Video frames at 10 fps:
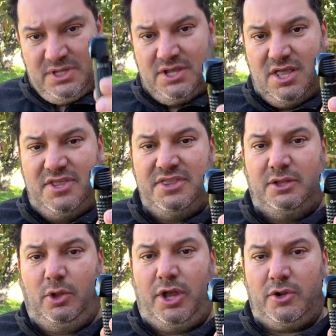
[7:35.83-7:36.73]
then the
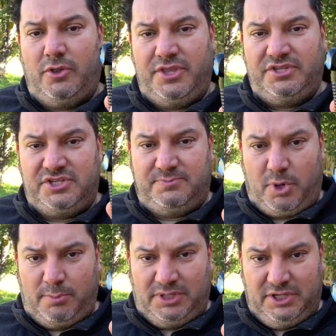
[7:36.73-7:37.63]
light on this is
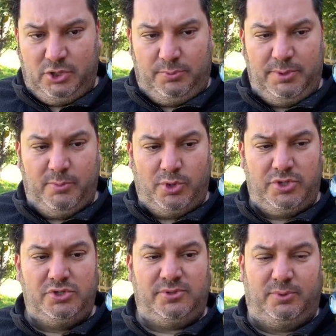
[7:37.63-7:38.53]
probably a little bit more
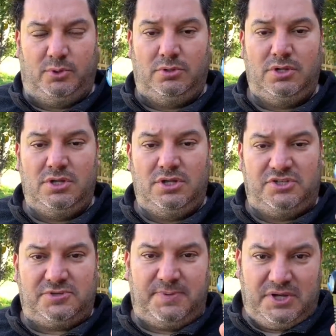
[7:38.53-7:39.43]
usable,
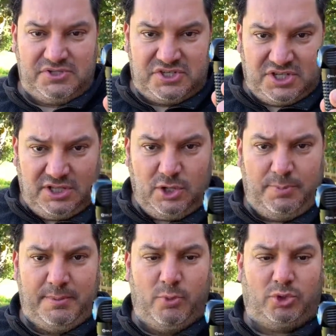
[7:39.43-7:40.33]
just because it's a little
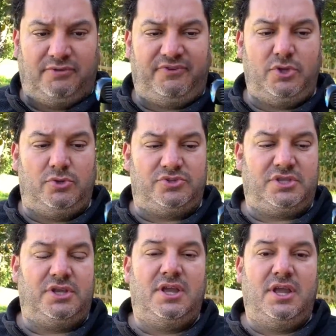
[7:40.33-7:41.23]
bit more diffused.
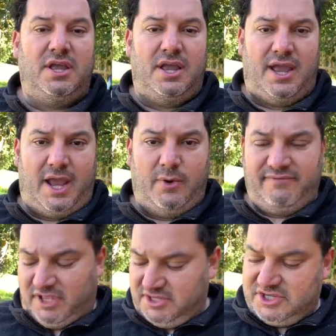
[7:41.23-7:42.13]

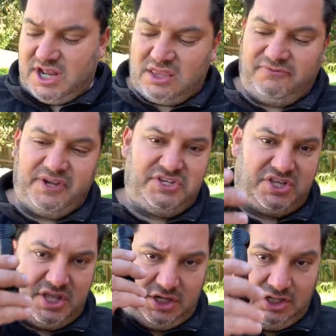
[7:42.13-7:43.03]
However, there's another feature
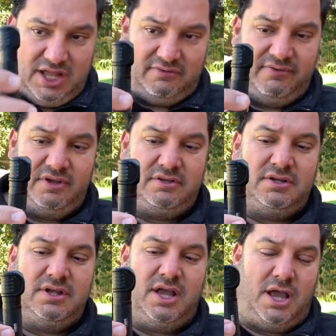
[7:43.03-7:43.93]
that I love
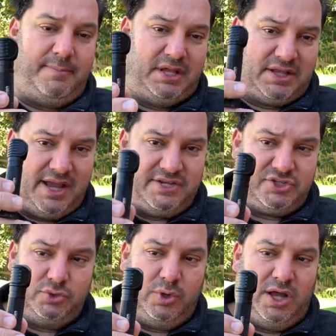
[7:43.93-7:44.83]
about the
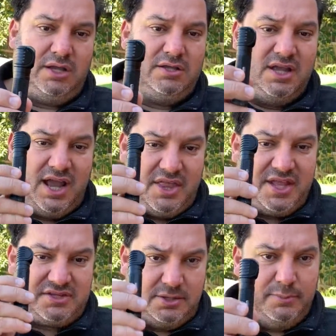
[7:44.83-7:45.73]
H2R, and
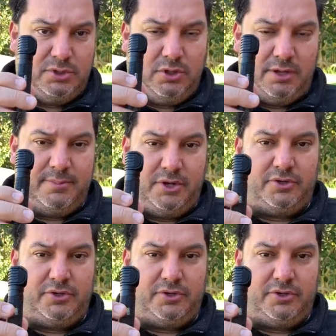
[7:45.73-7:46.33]
that's the moonlight mode.